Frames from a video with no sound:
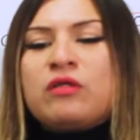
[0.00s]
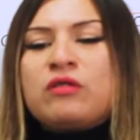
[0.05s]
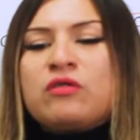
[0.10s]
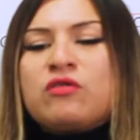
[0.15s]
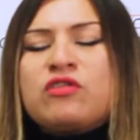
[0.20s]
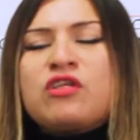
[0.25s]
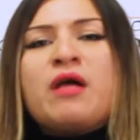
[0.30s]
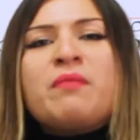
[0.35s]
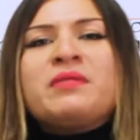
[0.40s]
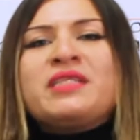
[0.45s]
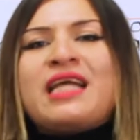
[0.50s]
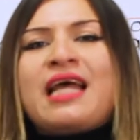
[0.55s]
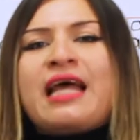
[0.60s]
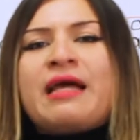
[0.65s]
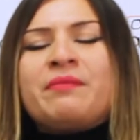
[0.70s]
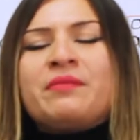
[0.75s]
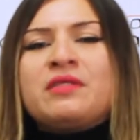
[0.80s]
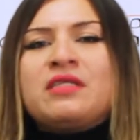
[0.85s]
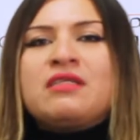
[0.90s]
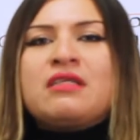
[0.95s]

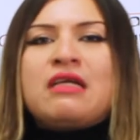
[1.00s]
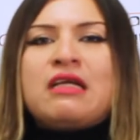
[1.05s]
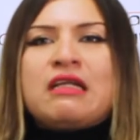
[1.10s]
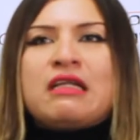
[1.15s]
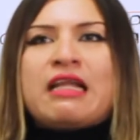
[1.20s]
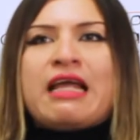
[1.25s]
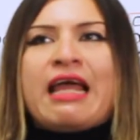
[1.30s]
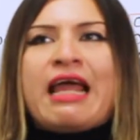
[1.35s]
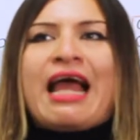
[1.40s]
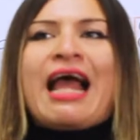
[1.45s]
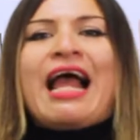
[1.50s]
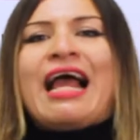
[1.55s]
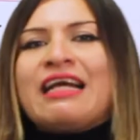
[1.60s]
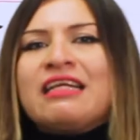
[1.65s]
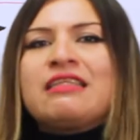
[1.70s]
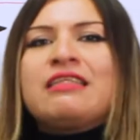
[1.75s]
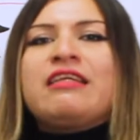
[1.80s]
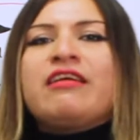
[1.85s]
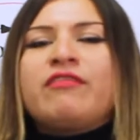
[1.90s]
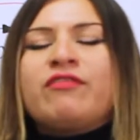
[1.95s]
sometimes in the
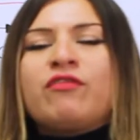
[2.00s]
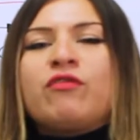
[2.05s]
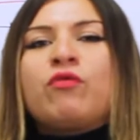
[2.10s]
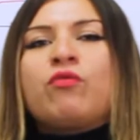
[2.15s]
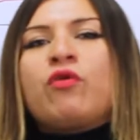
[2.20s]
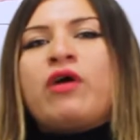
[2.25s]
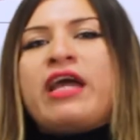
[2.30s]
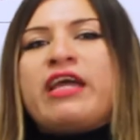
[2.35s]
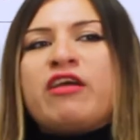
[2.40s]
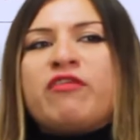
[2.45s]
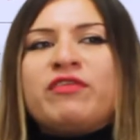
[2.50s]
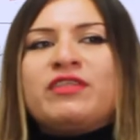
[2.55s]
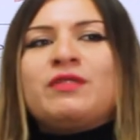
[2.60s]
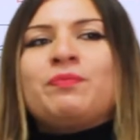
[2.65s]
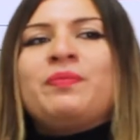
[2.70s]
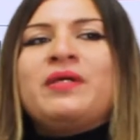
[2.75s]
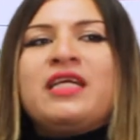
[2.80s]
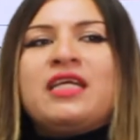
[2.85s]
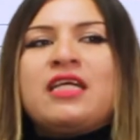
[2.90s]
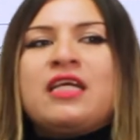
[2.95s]
active way of
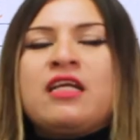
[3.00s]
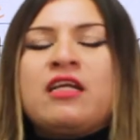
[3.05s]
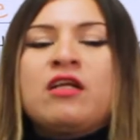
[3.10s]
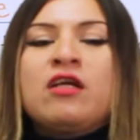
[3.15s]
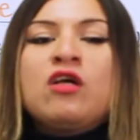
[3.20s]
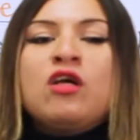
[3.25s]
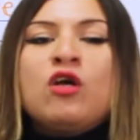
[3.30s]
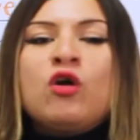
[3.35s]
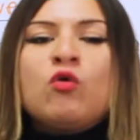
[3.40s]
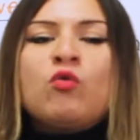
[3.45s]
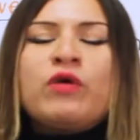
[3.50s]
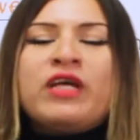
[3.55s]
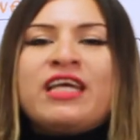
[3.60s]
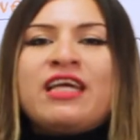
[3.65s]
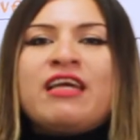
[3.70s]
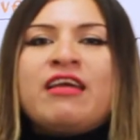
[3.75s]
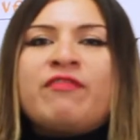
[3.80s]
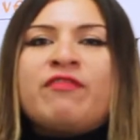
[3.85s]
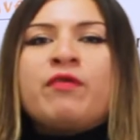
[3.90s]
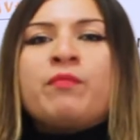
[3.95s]
speaking we
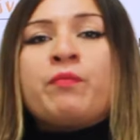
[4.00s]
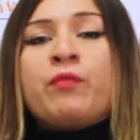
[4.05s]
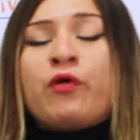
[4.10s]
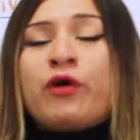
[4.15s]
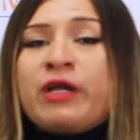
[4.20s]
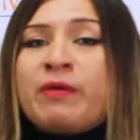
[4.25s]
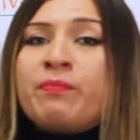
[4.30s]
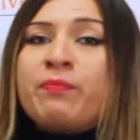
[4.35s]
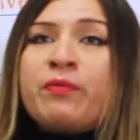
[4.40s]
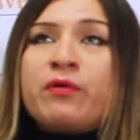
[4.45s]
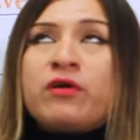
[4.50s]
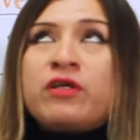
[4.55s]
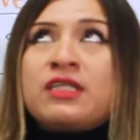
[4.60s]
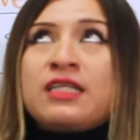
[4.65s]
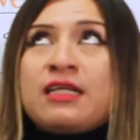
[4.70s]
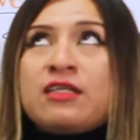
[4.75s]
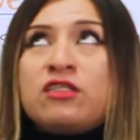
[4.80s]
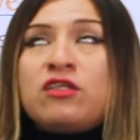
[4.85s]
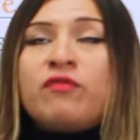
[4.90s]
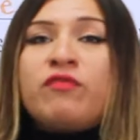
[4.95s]
give more
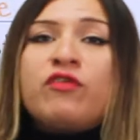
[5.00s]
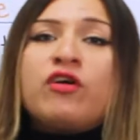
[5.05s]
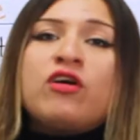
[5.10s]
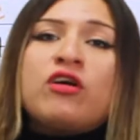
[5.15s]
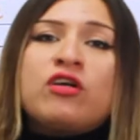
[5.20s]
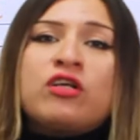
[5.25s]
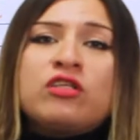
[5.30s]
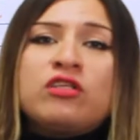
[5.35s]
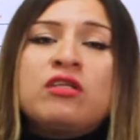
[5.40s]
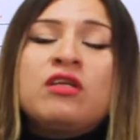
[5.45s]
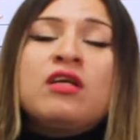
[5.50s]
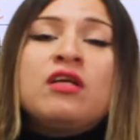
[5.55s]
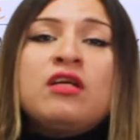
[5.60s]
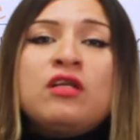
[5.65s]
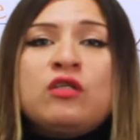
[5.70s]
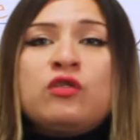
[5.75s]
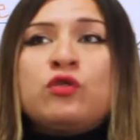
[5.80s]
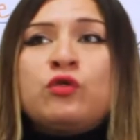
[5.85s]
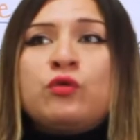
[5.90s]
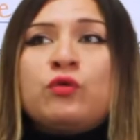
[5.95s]
importance, of course,
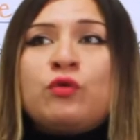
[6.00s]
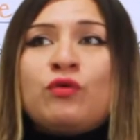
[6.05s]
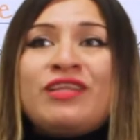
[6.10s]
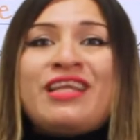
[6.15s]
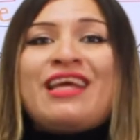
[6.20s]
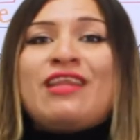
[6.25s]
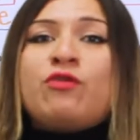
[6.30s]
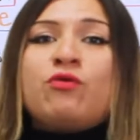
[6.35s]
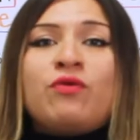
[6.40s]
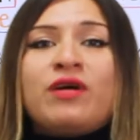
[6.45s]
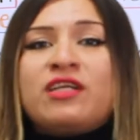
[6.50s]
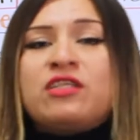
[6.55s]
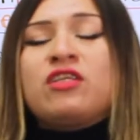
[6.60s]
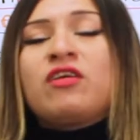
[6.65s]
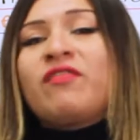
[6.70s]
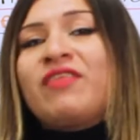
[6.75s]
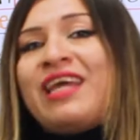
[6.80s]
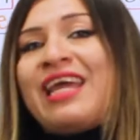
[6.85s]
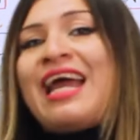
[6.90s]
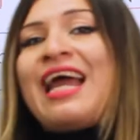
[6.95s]
to the doers
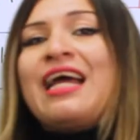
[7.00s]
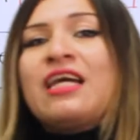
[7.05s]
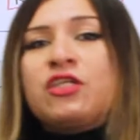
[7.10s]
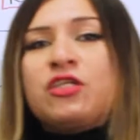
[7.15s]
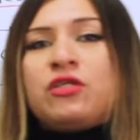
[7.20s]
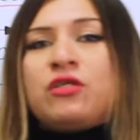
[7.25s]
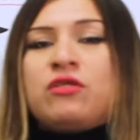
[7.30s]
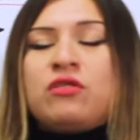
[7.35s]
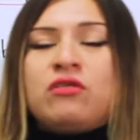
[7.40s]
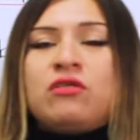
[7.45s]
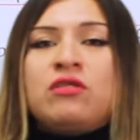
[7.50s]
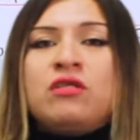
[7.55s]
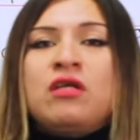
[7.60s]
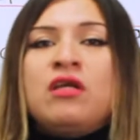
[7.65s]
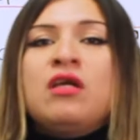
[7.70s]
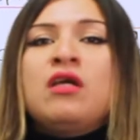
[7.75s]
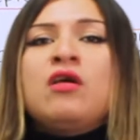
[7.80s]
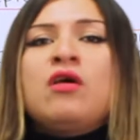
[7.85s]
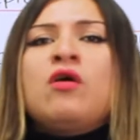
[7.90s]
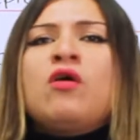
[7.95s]
of the actions.
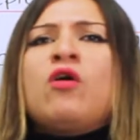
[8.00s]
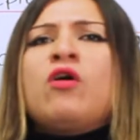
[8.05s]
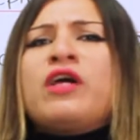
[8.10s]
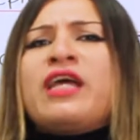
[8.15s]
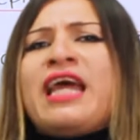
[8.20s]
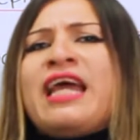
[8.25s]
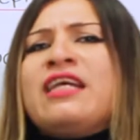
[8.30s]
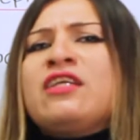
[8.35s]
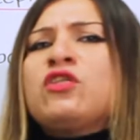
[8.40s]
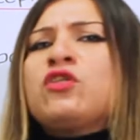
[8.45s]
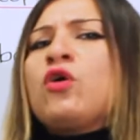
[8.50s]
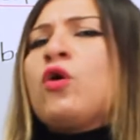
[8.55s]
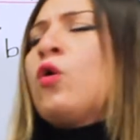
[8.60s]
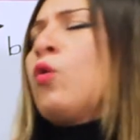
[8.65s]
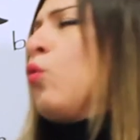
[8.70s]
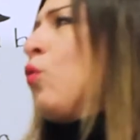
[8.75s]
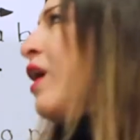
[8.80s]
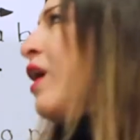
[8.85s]
Okay, so